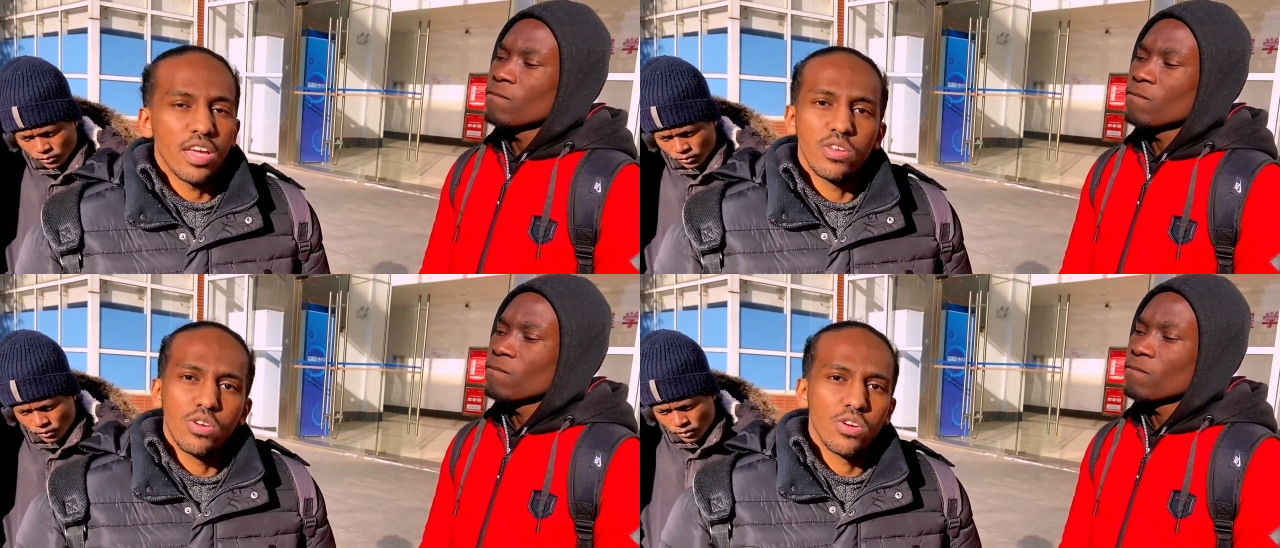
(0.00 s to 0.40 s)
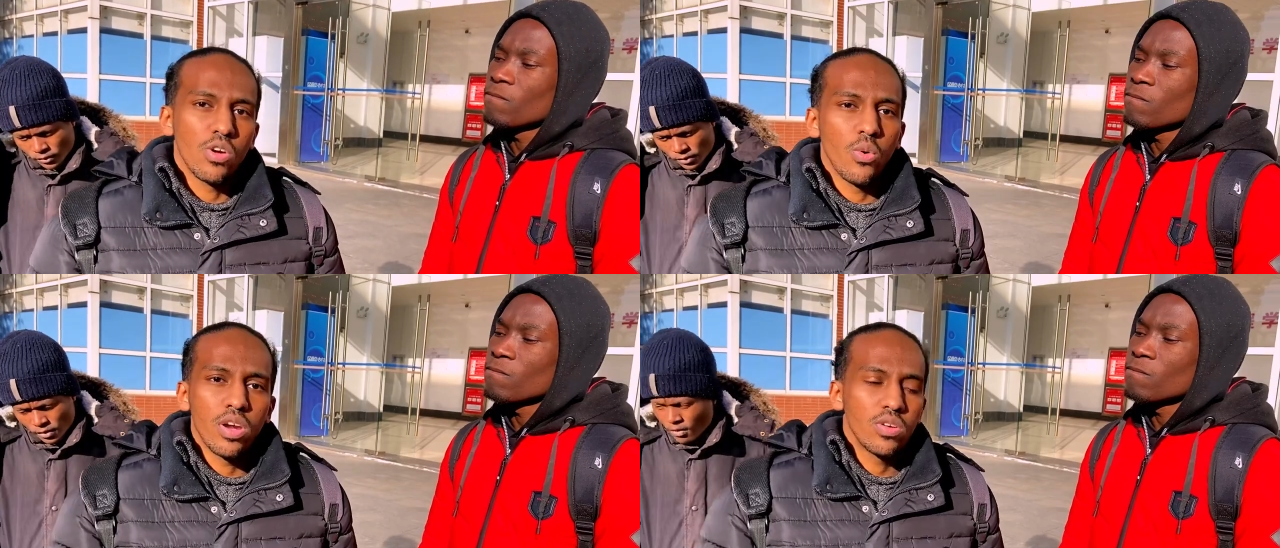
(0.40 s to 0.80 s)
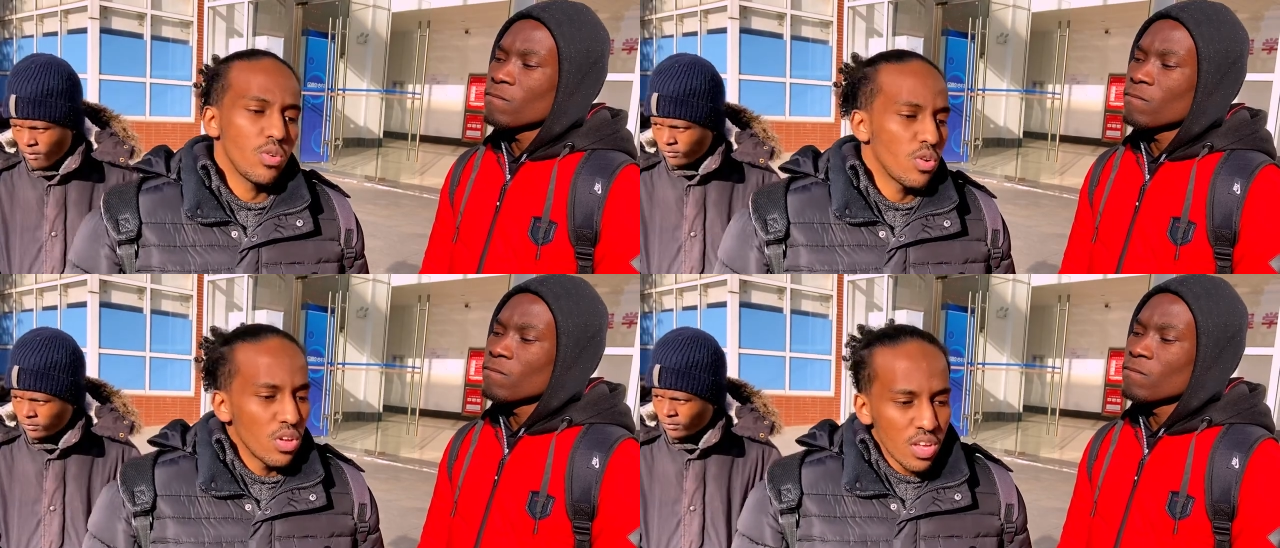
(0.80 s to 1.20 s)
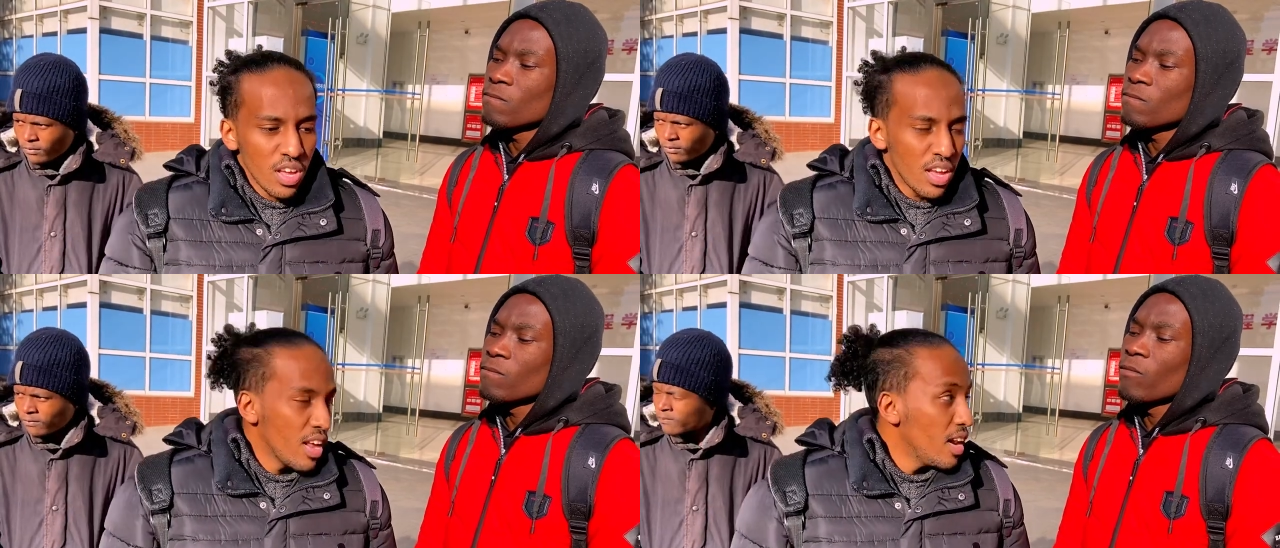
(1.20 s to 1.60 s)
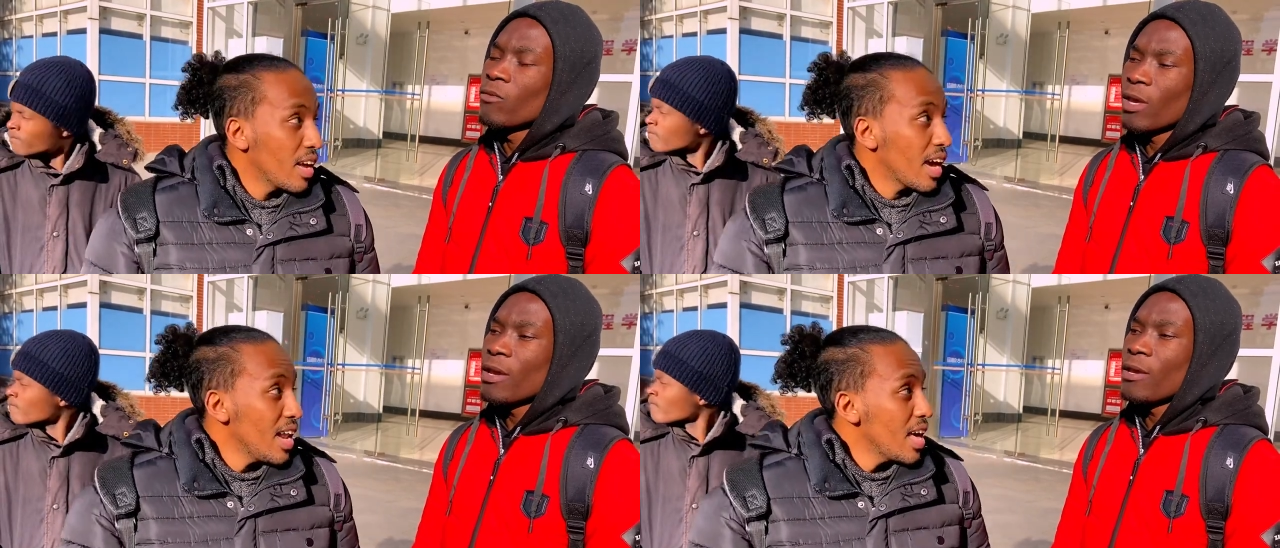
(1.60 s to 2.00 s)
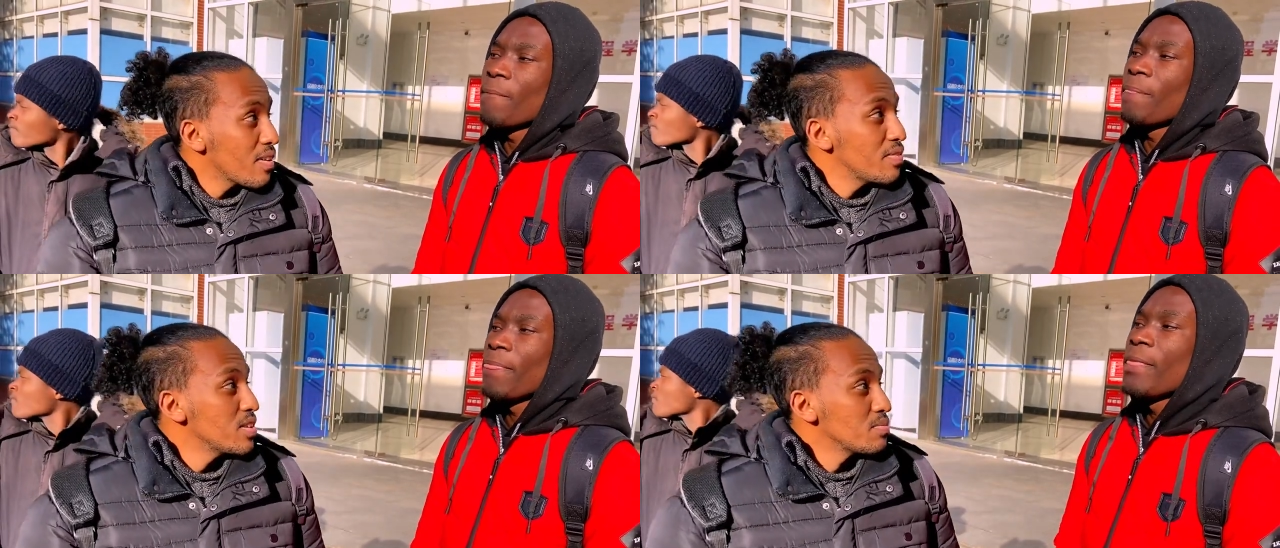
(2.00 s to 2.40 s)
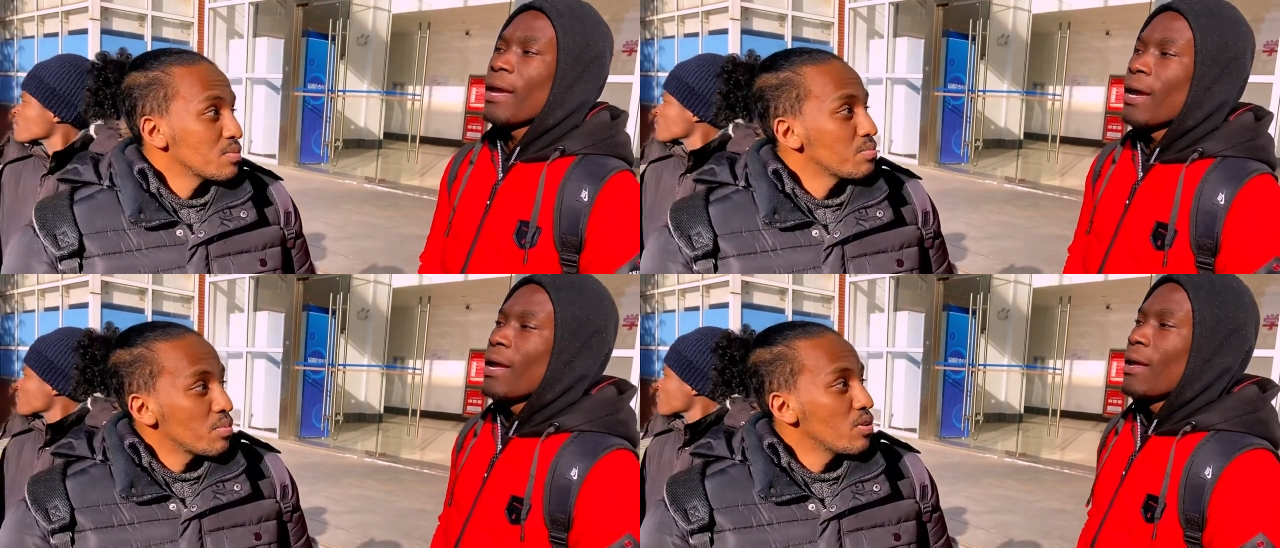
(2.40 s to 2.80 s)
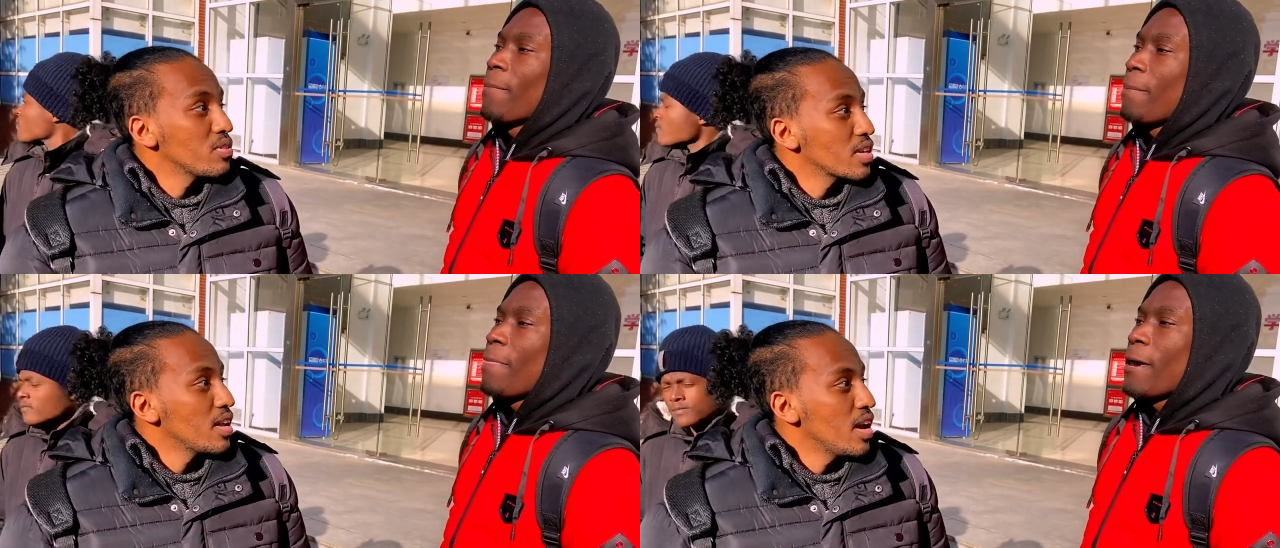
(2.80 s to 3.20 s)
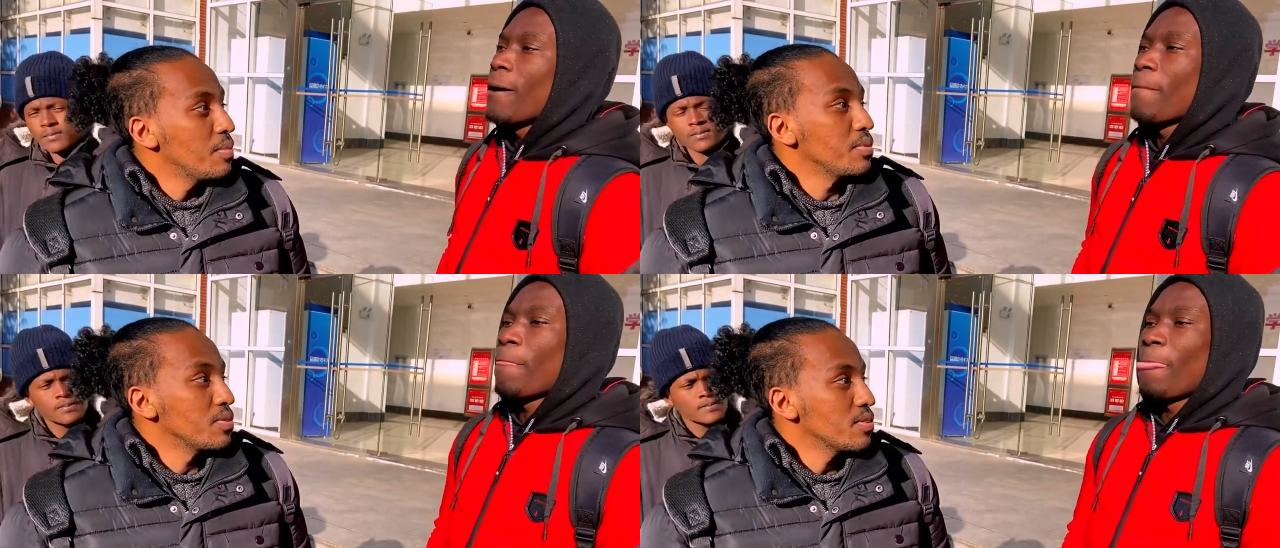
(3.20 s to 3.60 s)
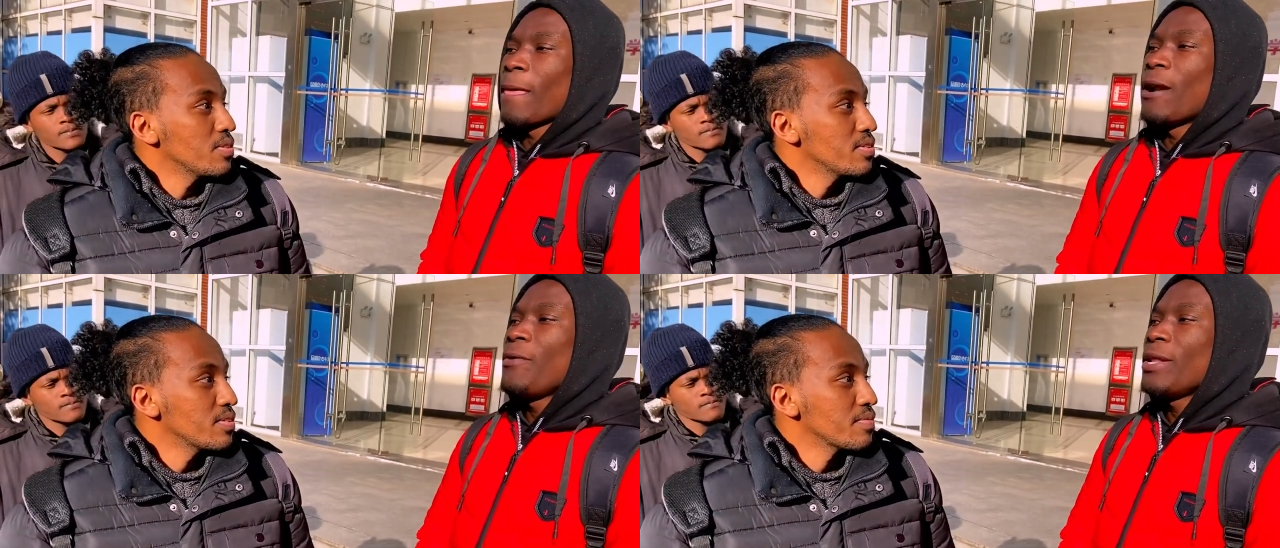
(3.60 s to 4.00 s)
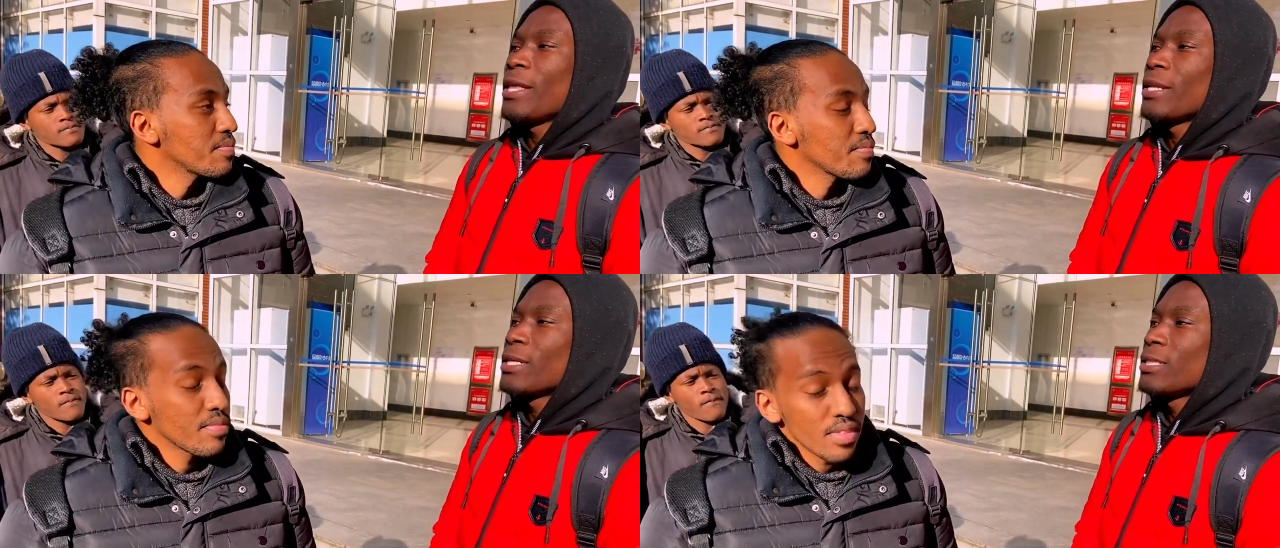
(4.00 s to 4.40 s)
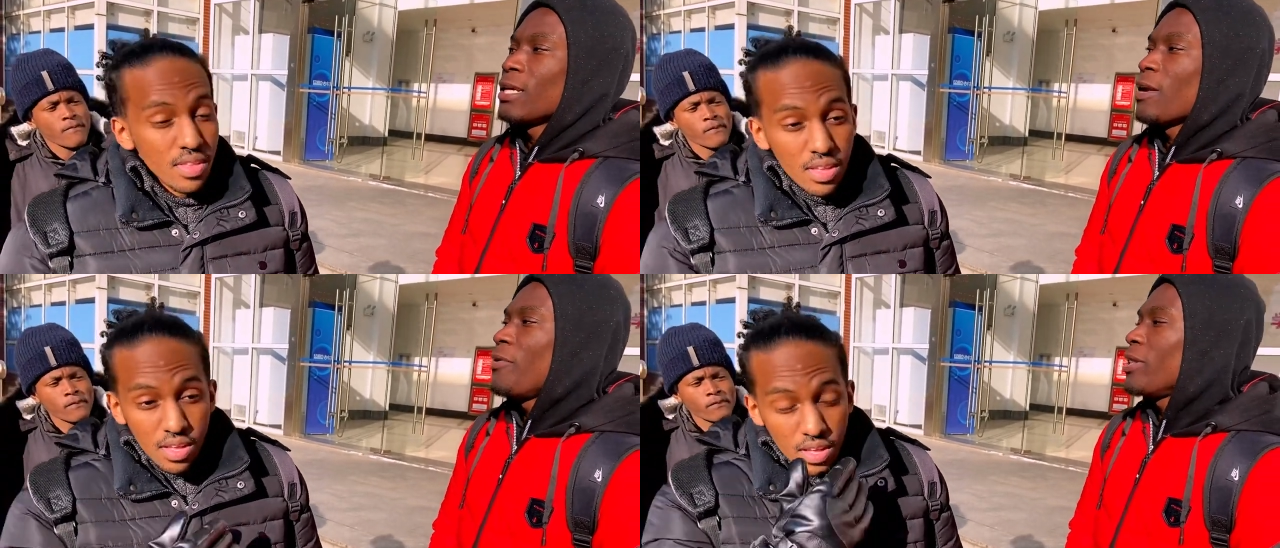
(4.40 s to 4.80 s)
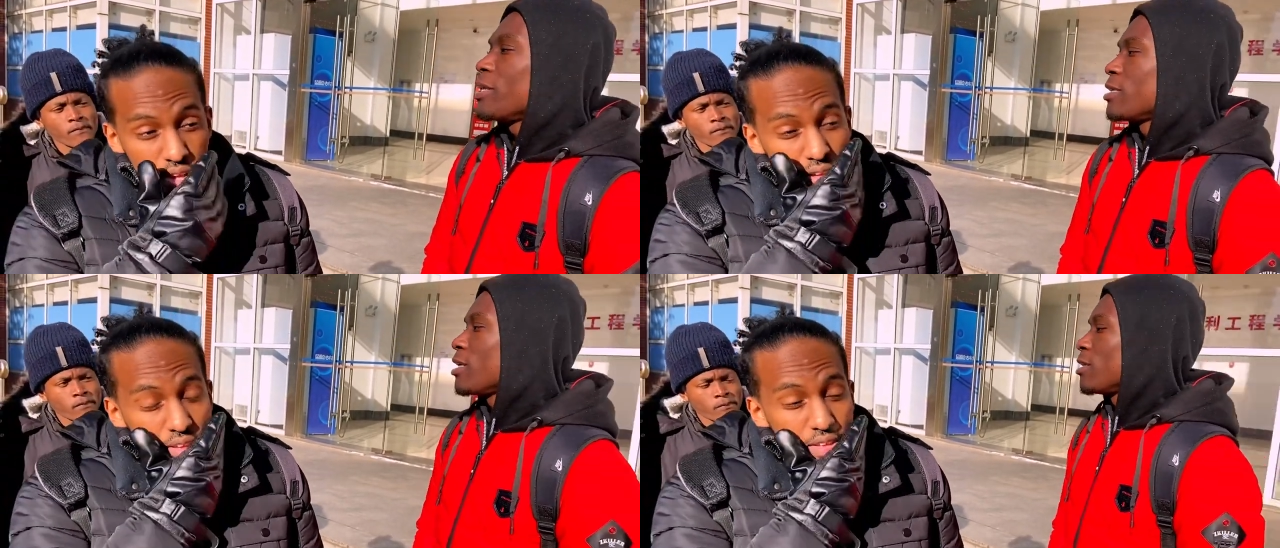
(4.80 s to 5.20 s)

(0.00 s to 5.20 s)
Speaker 1: and you don't know where like yeah, a lot of things, yeah. Know, bro, it can happen, you know?
Speaker 2: I really understand. I really understand.